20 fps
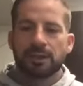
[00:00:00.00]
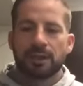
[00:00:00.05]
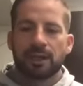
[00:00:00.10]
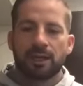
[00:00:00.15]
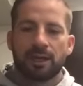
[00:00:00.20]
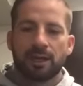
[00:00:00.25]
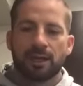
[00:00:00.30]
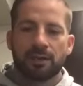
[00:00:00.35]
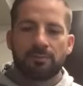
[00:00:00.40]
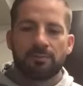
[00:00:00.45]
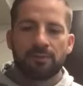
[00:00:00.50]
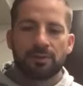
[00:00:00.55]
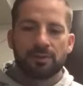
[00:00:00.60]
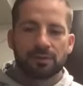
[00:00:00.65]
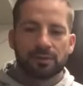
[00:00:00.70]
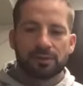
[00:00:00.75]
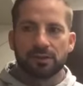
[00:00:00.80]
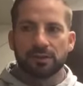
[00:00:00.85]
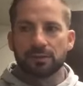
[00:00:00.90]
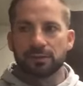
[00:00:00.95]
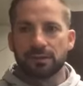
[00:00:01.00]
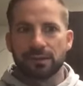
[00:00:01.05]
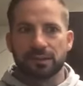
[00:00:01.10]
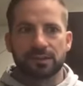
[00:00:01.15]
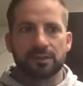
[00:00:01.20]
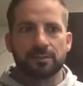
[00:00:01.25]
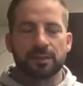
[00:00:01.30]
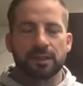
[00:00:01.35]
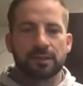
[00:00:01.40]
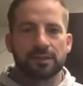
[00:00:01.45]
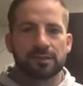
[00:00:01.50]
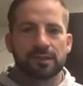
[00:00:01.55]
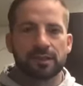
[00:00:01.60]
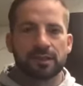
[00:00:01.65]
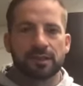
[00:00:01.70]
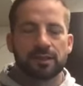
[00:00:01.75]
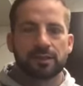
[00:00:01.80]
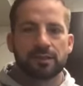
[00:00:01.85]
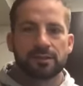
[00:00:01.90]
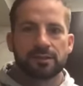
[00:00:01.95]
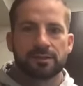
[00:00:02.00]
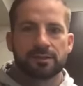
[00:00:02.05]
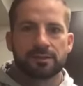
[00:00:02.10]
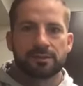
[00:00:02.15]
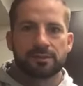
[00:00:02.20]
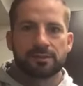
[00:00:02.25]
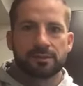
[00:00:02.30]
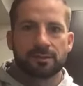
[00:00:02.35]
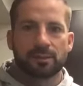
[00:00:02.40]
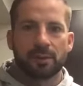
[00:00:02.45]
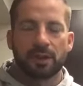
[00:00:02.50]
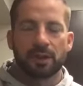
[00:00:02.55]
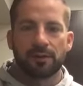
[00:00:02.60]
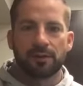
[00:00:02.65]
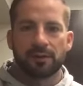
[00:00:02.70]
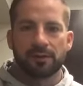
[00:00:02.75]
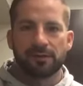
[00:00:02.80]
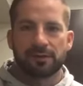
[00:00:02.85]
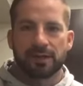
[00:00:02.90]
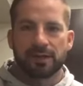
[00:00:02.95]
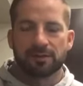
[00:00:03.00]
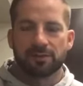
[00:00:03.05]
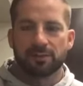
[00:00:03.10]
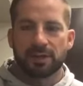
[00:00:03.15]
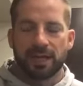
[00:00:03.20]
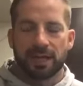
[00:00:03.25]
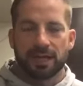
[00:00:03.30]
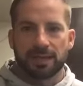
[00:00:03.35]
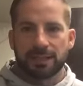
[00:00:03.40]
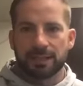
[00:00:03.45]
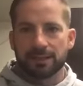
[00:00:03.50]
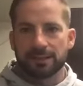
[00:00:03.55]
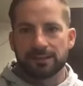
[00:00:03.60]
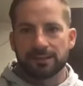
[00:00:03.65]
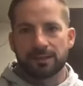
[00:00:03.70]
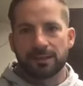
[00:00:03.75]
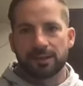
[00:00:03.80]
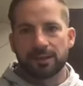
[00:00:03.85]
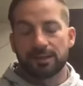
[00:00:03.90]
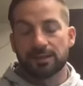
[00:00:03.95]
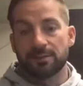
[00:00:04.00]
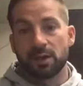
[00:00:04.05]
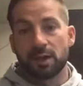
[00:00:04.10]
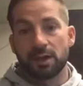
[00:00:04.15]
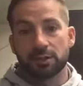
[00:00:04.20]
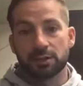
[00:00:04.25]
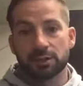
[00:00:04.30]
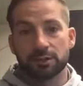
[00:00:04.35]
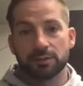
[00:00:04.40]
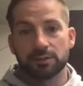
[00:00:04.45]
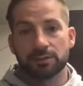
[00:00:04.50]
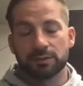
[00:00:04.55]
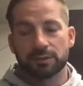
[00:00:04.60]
um, not too dissimilar to to part of the test we had against against Marshall.